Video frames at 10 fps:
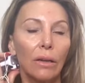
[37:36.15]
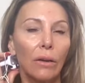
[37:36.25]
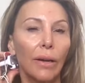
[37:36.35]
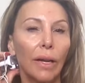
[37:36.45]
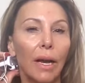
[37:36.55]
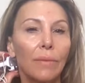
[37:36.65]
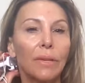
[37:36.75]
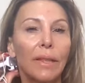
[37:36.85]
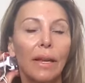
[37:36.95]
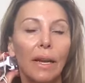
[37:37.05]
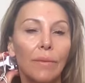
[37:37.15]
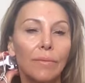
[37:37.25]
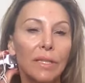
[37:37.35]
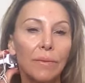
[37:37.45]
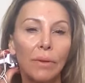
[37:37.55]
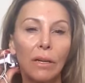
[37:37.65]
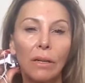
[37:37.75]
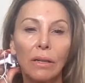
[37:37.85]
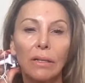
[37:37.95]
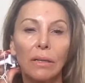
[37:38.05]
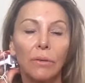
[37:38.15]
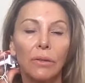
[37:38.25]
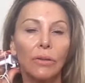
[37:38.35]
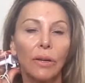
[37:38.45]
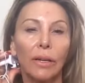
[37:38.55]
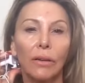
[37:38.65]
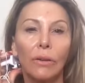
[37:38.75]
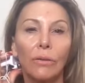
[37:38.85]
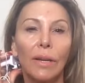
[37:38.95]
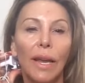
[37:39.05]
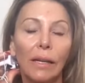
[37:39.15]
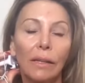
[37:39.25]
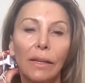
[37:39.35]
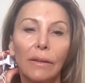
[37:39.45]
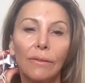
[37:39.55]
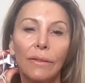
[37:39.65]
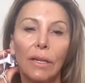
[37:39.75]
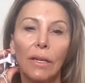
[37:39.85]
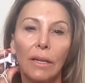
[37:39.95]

Going up to that occipital as if we're doing our own neck lift,